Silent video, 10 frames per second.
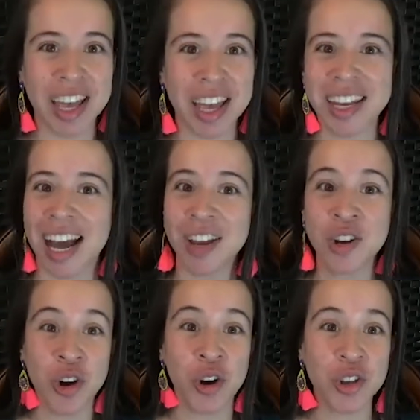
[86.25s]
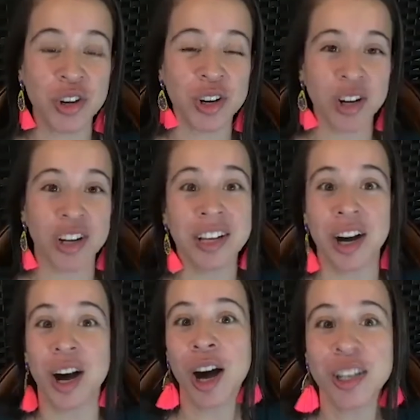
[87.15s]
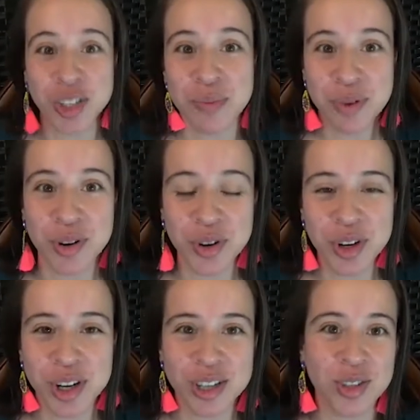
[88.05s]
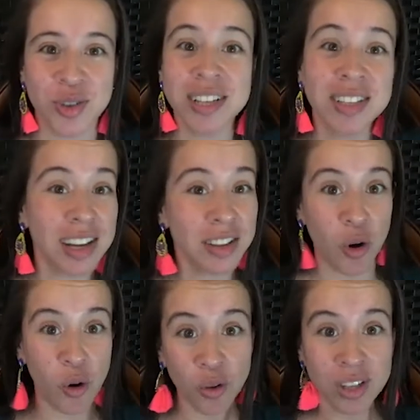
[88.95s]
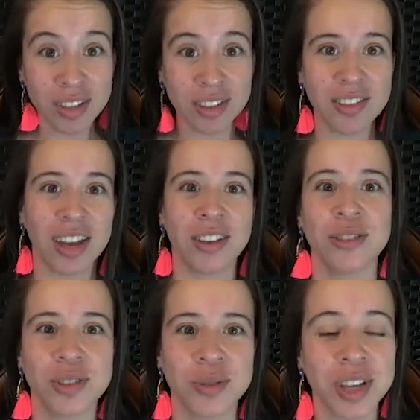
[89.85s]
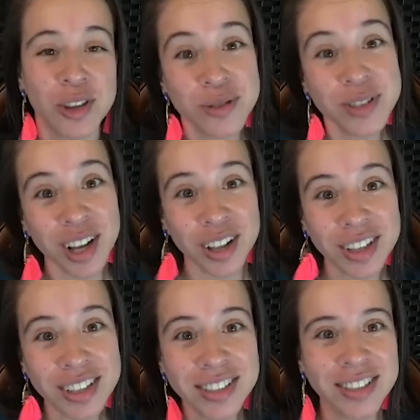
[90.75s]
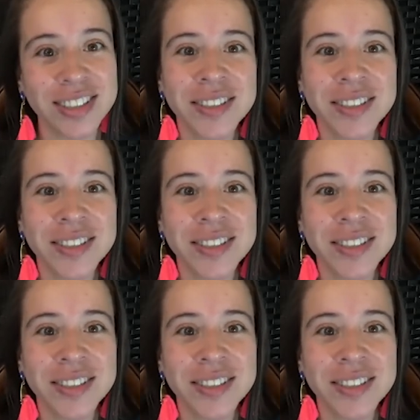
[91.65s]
And I know you're an entrepreneur, so that's not the only thing that you do. Can you tell us?